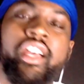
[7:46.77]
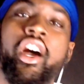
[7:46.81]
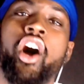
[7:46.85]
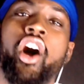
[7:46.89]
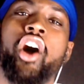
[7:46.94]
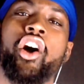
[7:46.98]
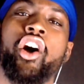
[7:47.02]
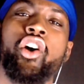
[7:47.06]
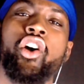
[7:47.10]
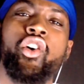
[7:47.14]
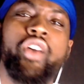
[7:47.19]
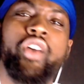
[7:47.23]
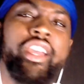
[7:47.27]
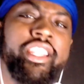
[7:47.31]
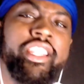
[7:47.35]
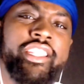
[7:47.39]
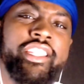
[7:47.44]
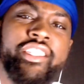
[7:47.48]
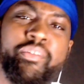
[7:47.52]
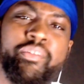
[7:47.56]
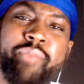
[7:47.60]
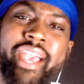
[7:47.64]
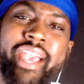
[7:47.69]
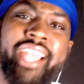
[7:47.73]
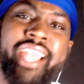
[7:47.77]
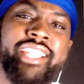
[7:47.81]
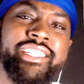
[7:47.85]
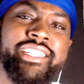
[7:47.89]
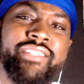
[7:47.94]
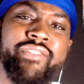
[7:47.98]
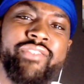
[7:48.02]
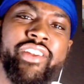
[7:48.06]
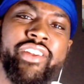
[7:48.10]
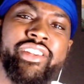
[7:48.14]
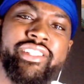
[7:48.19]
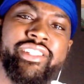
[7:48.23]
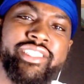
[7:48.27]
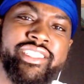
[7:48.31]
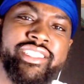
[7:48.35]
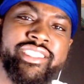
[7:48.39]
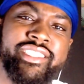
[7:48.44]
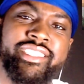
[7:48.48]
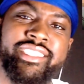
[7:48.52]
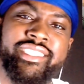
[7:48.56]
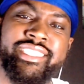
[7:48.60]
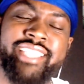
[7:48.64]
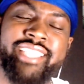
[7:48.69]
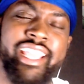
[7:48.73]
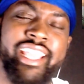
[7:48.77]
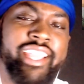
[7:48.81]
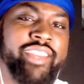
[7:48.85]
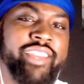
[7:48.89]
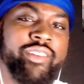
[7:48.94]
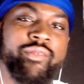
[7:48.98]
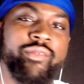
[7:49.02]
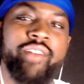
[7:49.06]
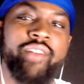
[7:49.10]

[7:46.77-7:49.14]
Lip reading: Oh, and the Spanish verse. Damn,